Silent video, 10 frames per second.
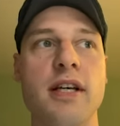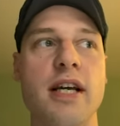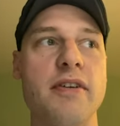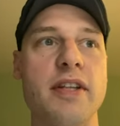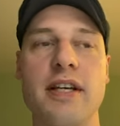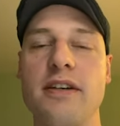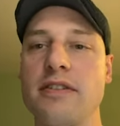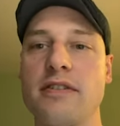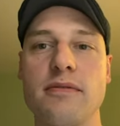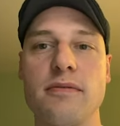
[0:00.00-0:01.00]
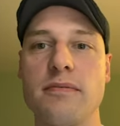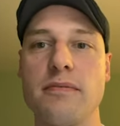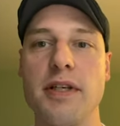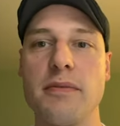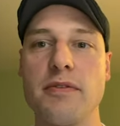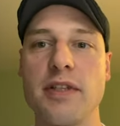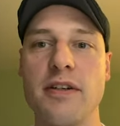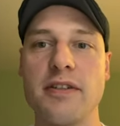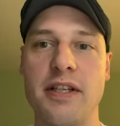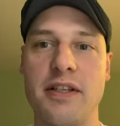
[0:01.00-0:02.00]
Everything else, me and Moose Cow
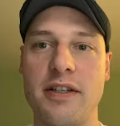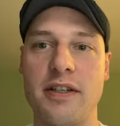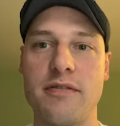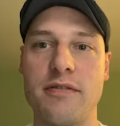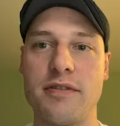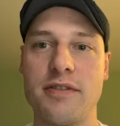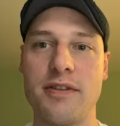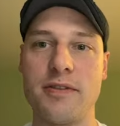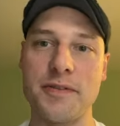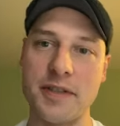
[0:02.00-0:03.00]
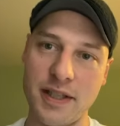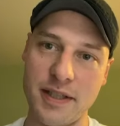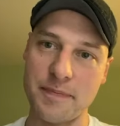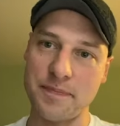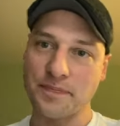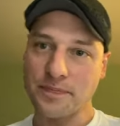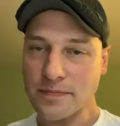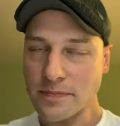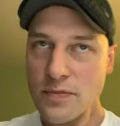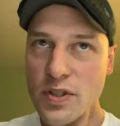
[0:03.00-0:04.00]
are taking care of. So
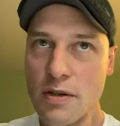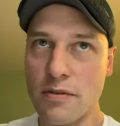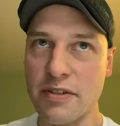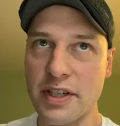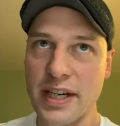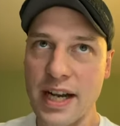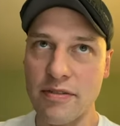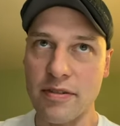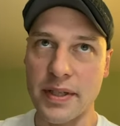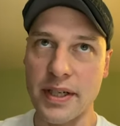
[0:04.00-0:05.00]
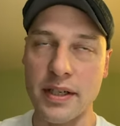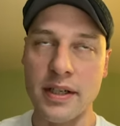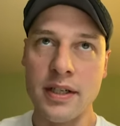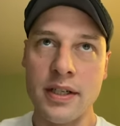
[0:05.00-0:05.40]
we'll figure it out from there.